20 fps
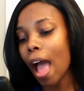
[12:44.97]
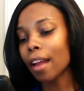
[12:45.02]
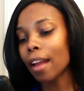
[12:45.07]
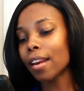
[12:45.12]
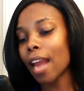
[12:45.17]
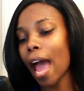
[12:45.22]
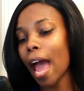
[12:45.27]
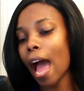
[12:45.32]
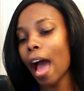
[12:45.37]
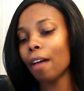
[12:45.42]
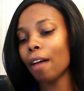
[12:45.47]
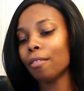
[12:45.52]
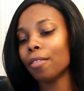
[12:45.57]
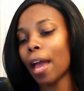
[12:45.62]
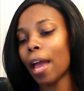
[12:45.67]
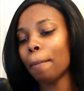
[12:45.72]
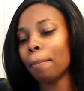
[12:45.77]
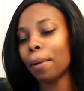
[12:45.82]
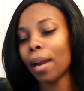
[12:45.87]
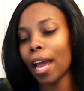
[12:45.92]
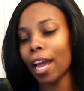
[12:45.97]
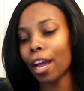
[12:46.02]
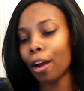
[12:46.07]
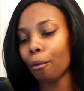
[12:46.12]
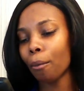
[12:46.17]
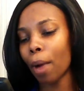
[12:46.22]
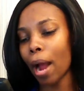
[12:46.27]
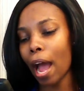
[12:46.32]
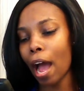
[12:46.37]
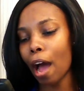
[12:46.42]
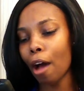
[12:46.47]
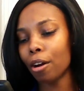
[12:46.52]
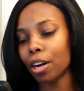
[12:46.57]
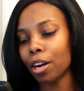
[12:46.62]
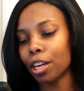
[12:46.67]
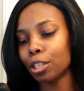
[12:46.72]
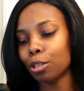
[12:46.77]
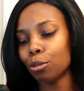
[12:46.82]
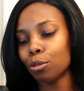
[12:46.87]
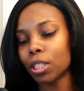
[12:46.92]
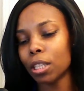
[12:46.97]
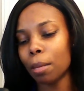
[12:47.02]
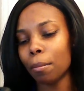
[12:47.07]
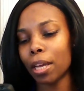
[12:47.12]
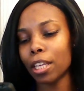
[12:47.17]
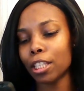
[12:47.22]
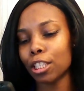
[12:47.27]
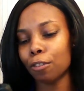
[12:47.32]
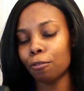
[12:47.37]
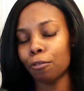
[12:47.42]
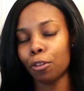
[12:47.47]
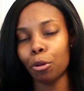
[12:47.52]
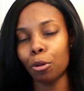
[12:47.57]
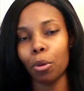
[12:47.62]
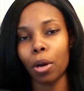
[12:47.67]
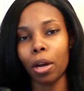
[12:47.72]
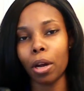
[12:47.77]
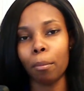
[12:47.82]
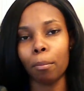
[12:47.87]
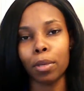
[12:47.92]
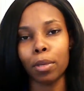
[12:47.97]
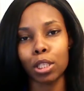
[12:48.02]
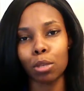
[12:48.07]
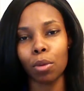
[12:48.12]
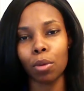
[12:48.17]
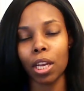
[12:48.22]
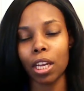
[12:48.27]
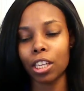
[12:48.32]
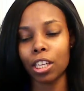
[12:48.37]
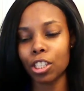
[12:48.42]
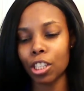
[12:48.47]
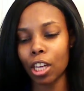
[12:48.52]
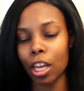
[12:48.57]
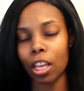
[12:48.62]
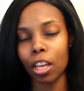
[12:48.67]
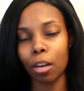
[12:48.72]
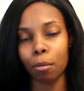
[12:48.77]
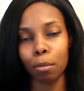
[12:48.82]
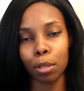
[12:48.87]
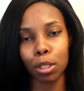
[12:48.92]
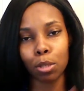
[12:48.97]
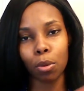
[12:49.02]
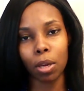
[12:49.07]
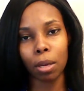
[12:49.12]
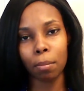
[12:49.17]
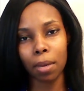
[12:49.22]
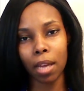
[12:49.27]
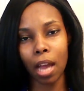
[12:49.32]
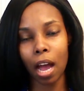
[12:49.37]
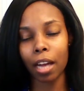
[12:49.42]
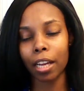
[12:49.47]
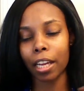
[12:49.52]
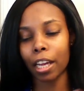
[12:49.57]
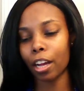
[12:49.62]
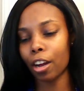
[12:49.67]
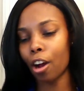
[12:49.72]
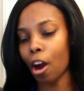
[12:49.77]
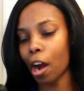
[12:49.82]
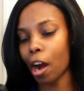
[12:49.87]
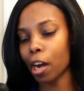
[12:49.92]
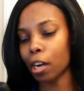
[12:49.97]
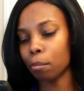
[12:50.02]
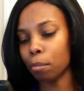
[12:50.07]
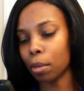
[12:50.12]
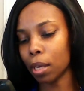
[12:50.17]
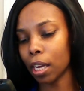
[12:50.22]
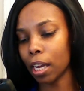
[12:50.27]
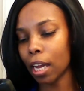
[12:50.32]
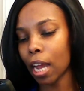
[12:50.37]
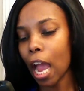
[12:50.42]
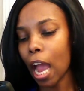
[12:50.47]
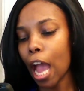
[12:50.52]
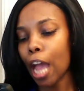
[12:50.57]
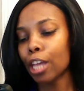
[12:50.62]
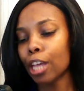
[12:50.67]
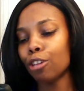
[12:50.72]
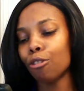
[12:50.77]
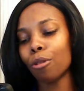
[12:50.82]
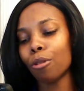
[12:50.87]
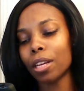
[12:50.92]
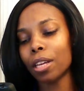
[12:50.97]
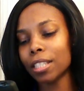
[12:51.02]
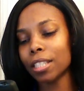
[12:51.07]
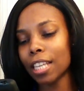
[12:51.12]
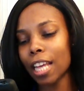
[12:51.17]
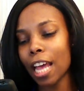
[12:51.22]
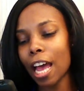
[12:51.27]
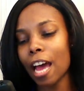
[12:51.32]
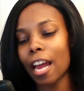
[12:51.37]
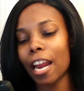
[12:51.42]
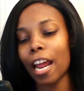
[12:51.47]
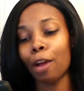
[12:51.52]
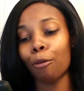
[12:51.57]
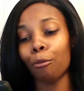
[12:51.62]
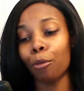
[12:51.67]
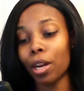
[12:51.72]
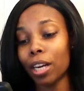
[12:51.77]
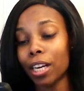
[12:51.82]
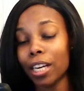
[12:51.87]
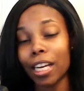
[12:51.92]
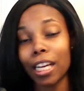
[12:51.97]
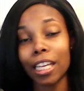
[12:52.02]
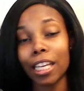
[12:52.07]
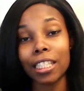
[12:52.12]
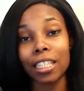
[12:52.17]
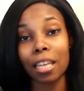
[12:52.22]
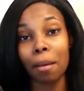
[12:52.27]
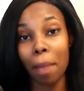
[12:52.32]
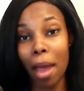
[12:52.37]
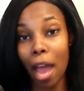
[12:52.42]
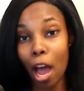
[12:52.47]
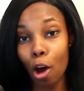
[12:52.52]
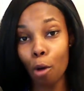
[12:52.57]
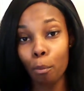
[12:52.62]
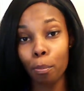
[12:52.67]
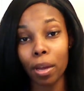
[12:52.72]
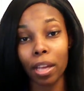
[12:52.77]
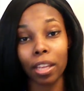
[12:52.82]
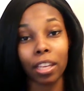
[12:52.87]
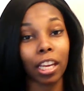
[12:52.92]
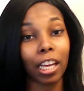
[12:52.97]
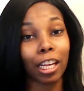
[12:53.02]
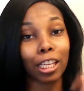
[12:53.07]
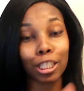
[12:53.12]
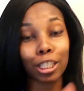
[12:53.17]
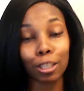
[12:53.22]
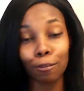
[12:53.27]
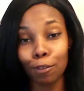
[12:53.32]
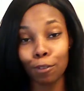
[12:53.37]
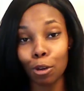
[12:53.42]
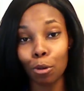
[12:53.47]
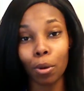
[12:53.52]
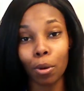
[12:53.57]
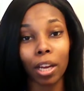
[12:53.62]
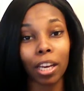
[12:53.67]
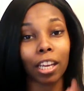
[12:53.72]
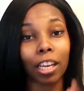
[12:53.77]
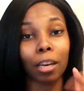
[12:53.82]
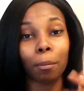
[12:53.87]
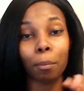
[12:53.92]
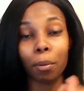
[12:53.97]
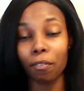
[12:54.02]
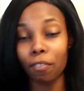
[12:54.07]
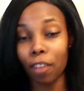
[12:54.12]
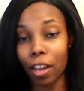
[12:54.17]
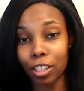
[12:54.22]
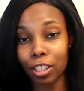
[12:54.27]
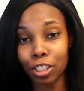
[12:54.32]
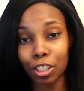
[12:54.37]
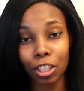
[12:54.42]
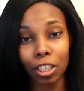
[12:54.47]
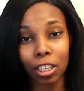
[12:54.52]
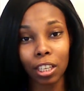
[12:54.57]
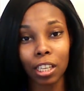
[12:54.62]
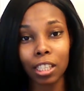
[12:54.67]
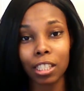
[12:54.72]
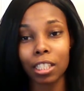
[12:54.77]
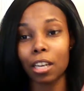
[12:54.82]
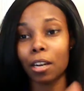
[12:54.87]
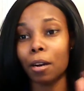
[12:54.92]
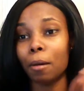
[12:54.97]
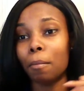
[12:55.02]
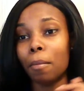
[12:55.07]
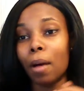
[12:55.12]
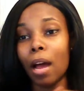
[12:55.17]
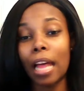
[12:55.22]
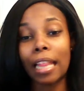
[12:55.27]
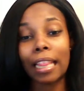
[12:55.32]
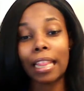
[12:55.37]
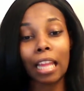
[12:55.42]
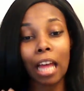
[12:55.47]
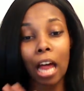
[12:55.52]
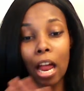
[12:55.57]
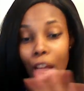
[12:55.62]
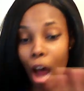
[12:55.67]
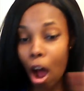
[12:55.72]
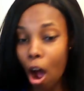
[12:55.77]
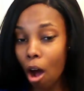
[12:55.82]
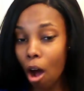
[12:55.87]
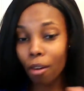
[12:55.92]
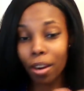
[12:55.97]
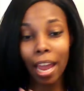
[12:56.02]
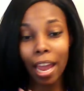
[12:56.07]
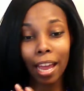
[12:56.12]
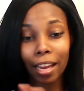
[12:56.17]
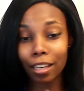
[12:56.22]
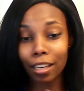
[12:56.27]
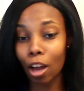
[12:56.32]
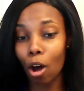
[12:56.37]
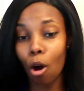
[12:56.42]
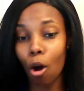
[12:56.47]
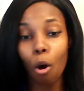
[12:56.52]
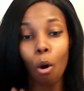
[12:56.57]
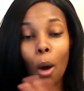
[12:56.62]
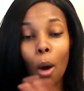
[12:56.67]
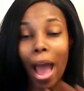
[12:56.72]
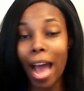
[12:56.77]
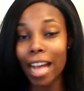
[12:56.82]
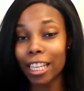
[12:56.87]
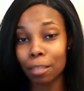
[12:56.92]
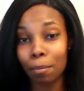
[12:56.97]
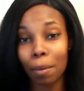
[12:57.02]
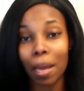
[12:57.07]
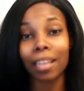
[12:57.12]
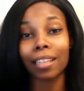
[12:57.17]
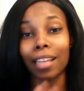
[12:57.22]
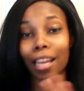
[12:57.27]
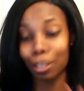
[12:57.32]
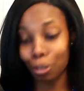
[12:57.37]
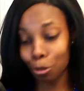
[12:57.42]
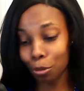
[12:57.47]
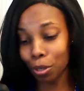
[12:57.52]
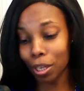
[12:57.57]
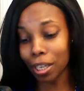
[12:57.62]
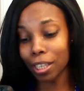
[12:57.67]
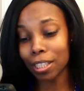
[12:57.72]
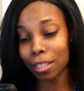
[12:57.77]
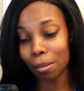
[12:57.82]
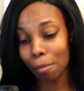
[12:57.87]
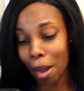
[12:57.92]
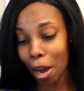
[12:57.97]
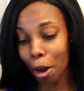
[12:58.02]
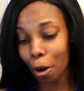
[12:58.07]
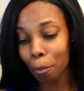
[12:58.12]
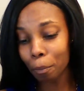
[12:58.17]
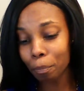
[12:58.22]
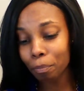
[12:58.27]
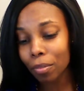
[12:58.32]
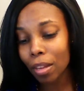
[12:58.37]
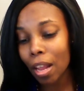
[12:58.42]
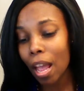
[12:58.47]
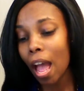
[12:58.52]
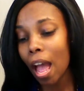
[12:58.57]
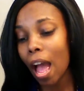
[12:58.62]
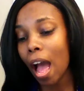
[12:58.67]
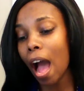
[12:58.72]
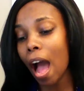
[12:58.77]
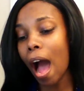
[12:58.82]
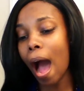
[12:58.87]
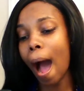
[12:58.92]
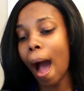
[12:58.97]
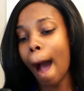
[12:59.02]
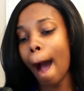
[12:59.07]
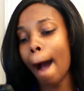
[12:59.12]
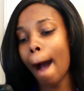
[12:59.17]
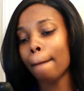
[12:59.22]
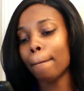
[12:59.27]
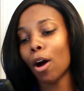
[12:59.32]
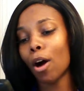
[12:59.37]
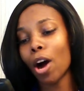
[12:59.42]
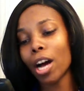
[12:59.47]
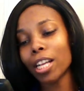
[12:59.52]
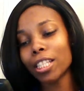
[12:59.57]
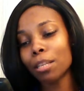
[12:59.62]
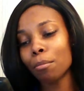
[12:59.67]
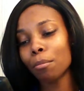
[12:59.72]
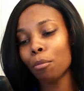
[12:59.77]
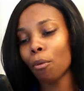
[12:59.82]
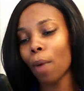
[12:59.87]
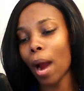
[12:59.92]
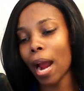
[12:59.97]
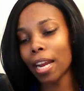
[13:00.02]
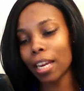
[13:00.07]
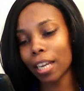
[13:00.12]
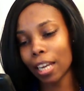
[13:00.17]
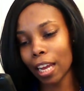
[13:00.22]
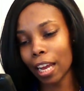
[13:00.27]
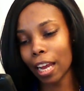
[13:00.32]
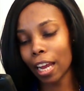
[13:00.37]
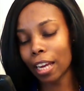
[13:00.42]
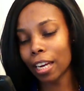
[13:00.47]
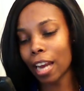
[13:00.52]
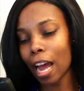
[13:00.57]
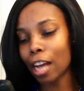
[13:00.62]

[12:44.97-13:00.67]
Now, they play around and do some interviewing between each other, between Bianca and Cardi B. You can tell they really need some help in the interviewing and the professionalism, all that, the whole aspect, they do need some help. On to Mariah Lynn.